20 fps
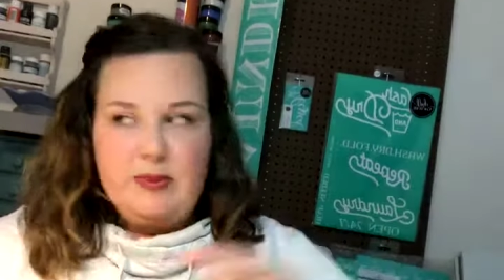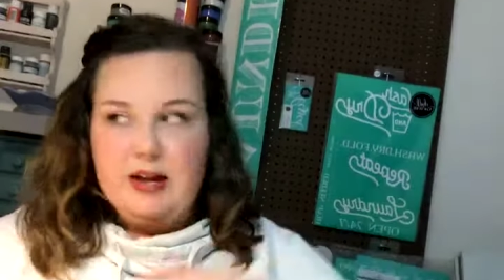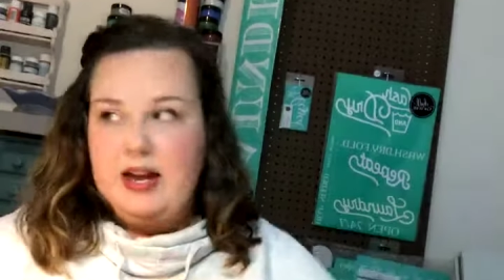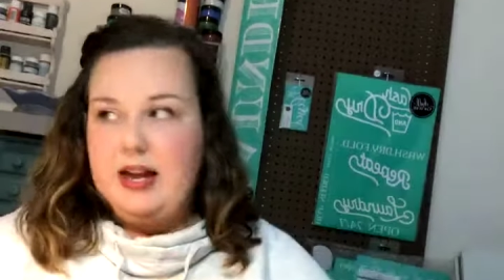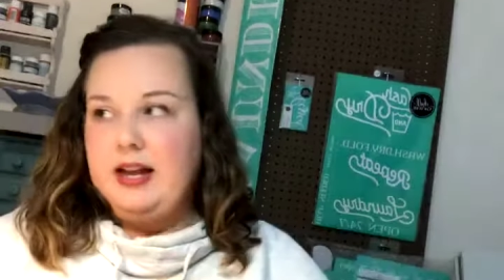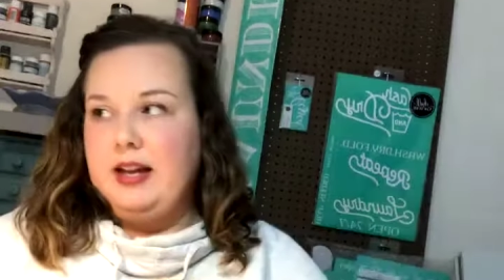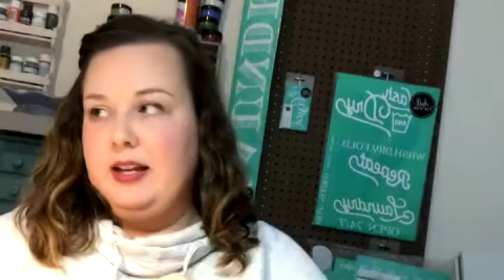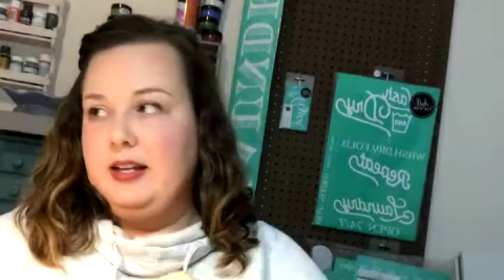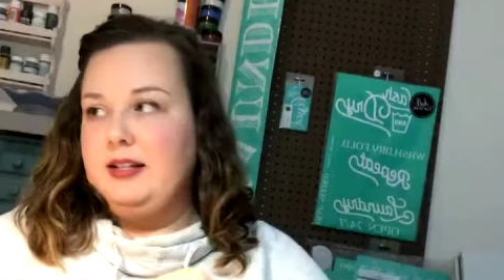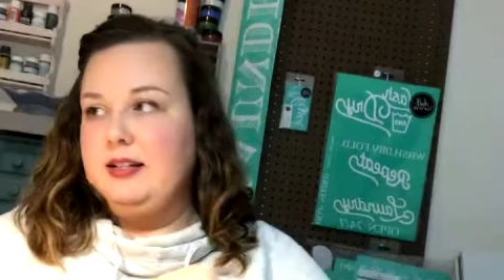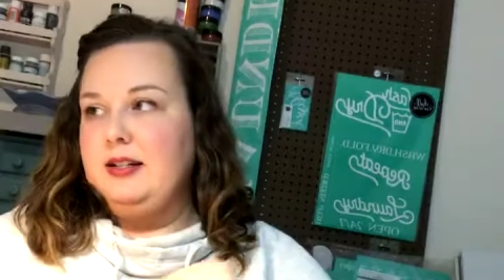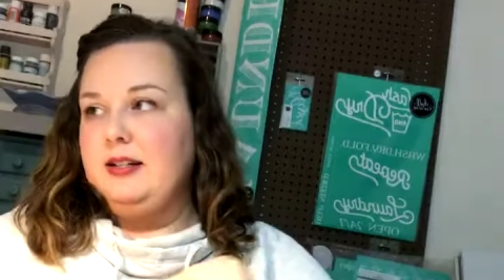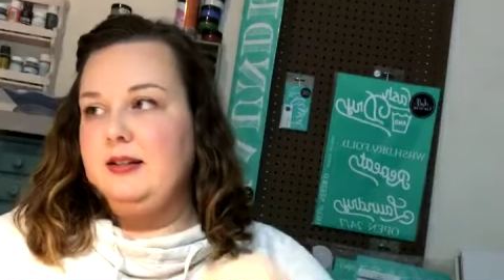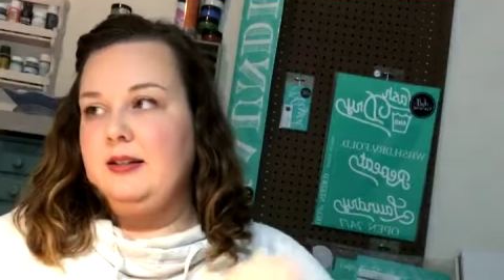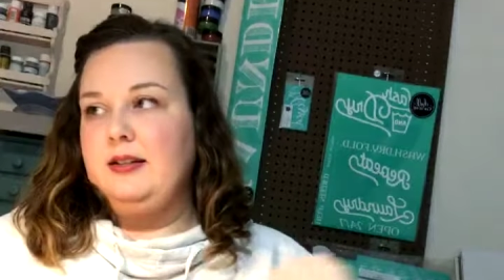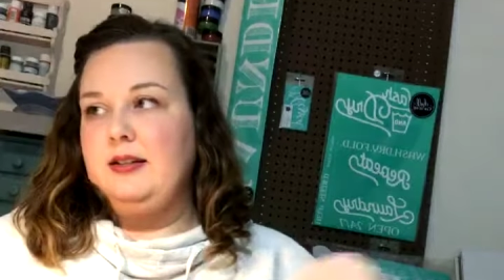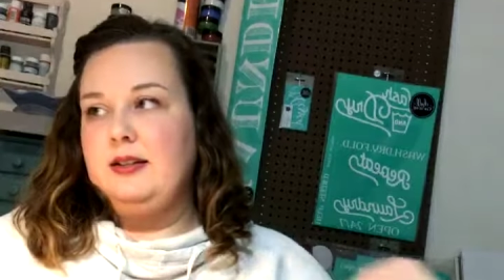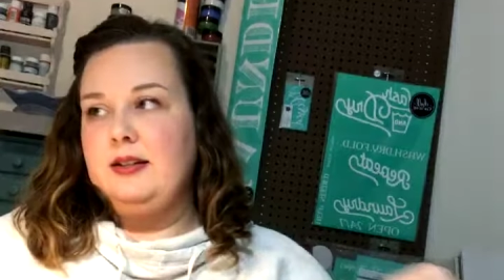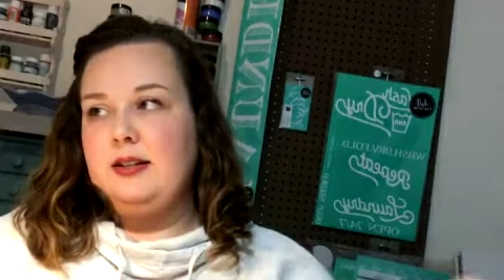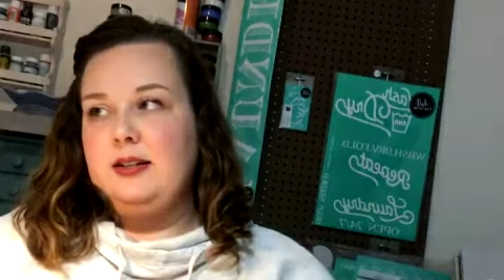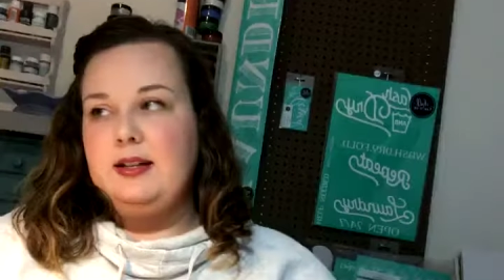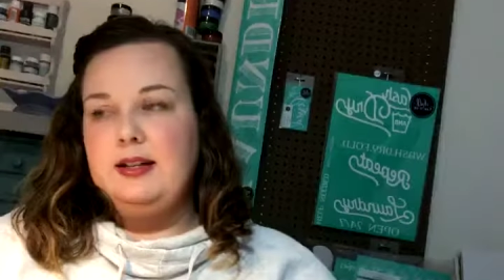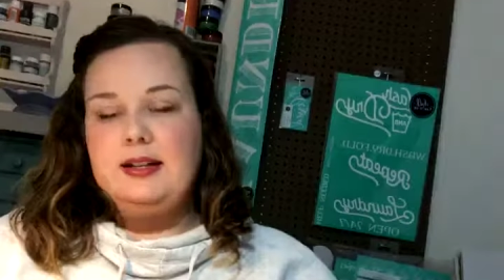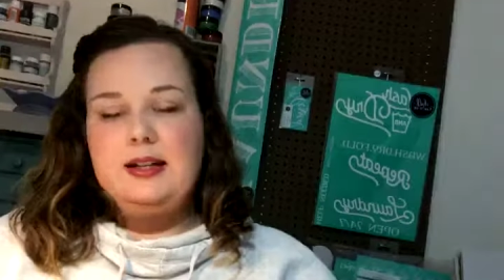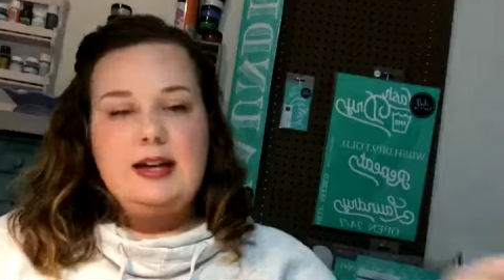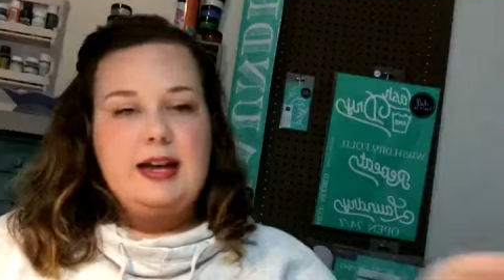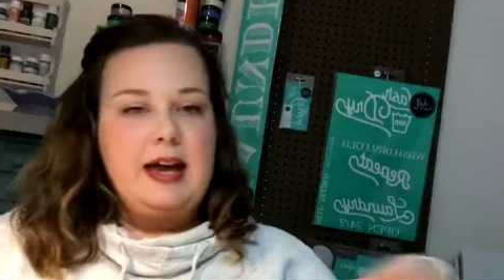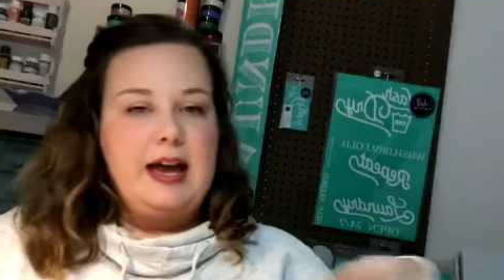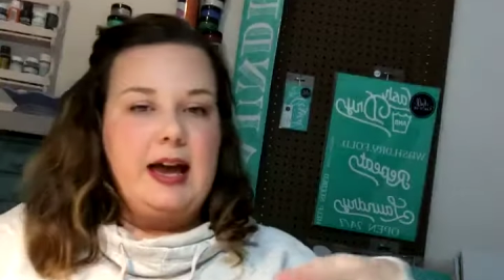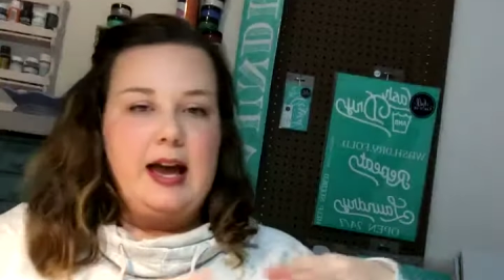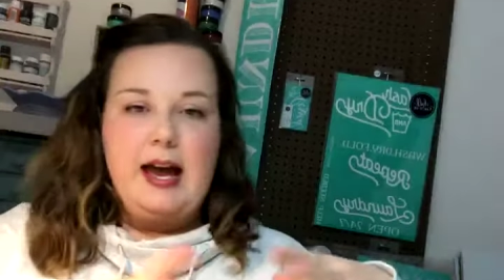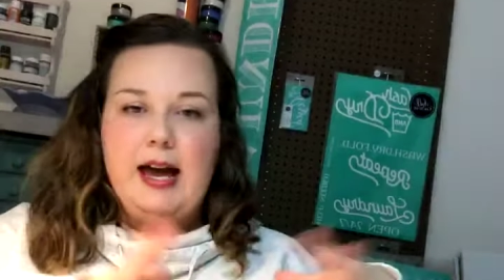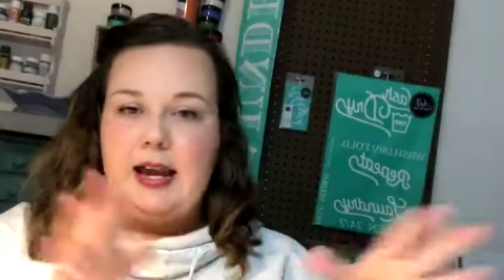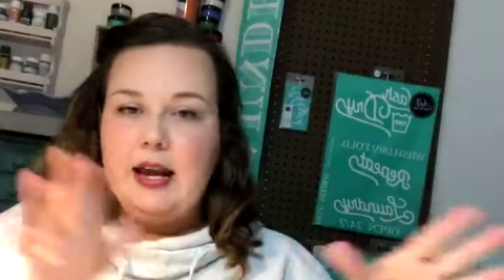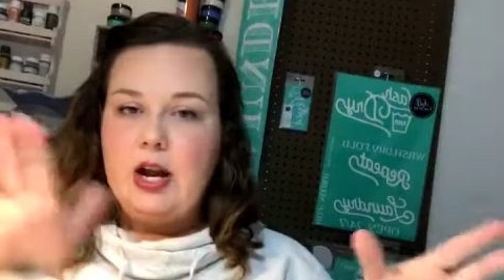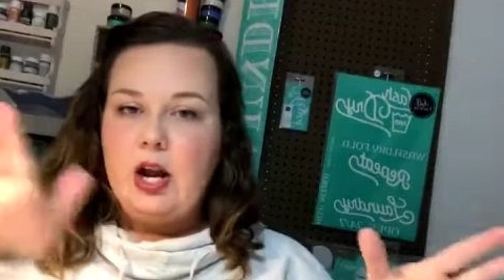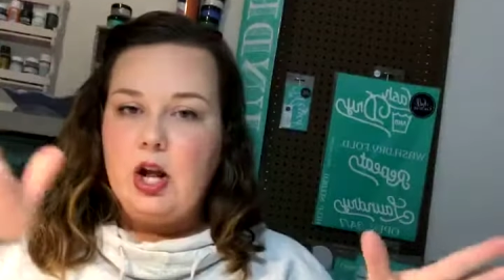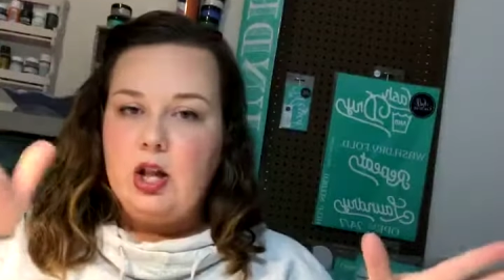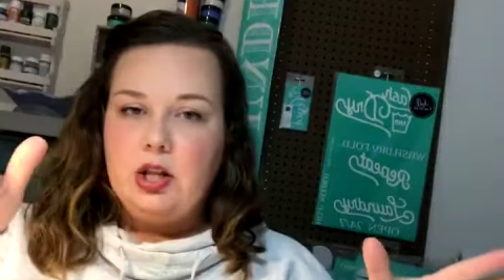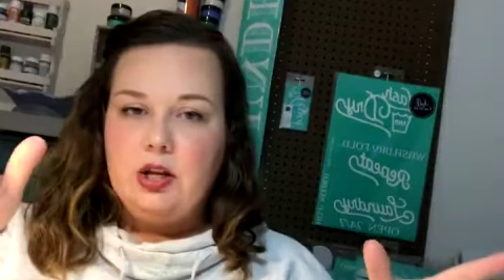behind? I got
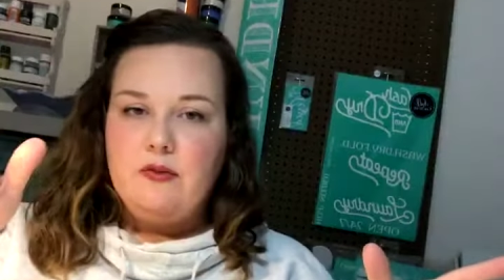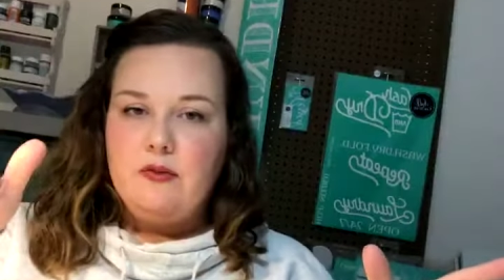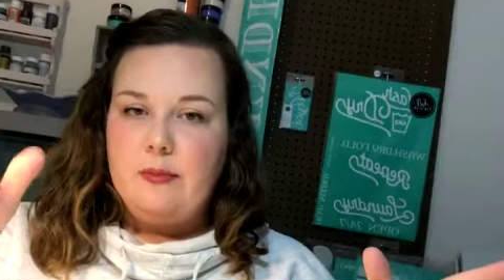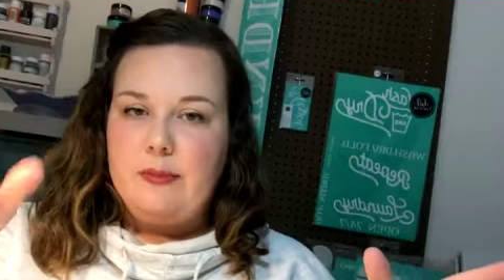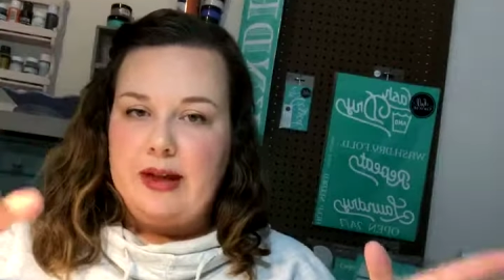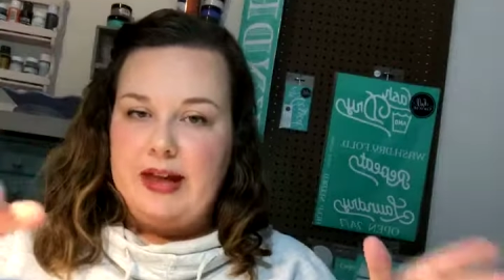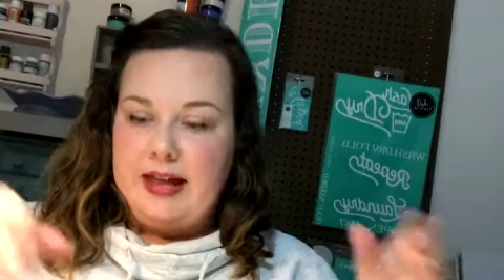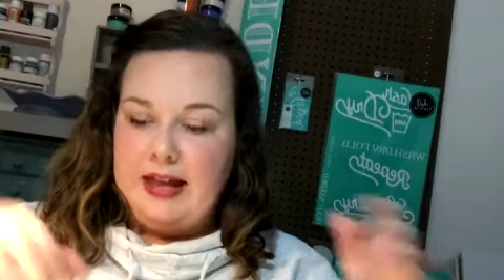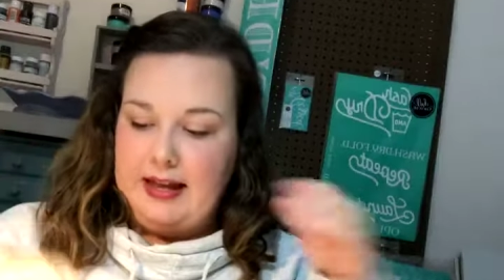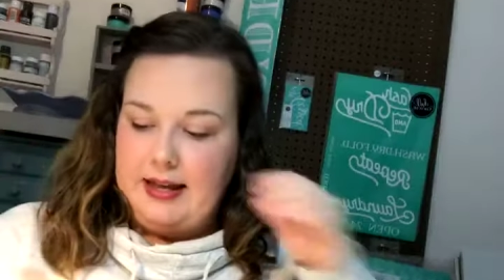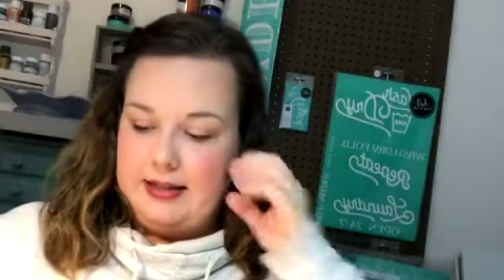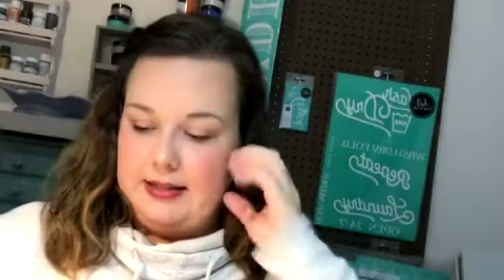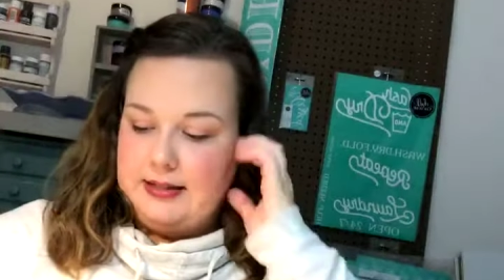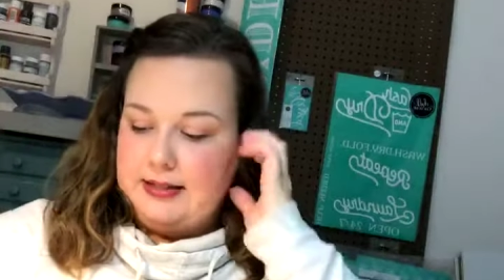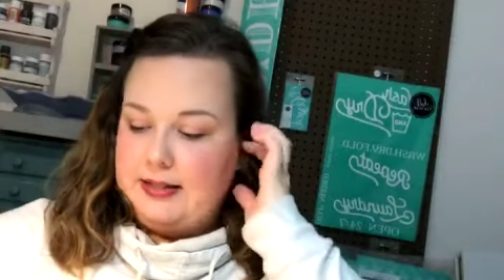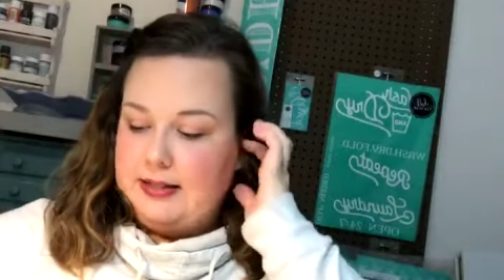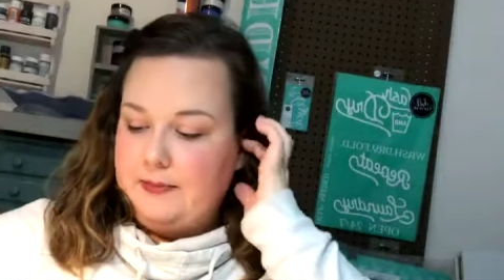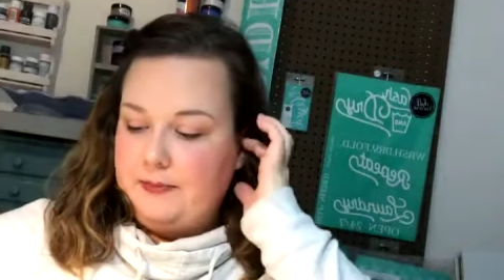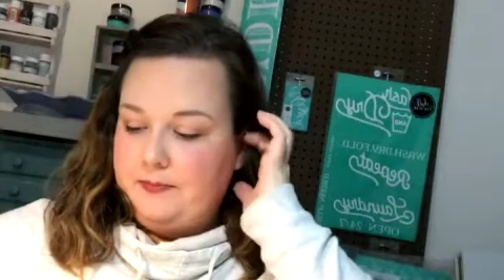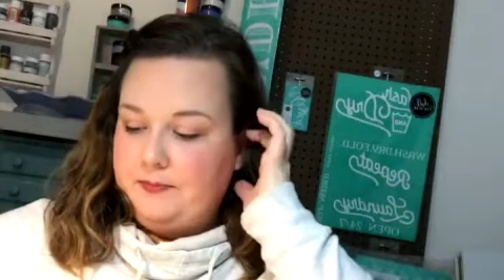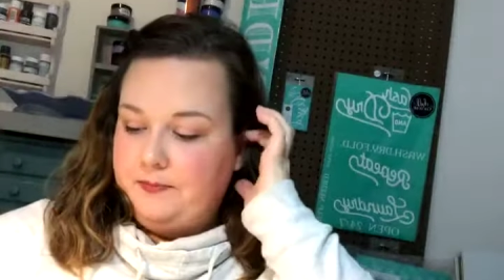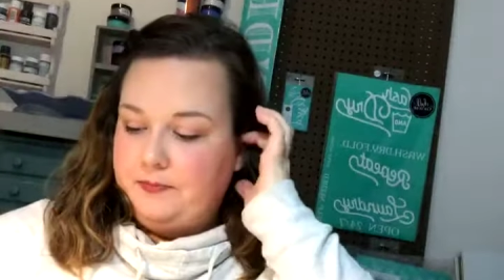it all over my hands.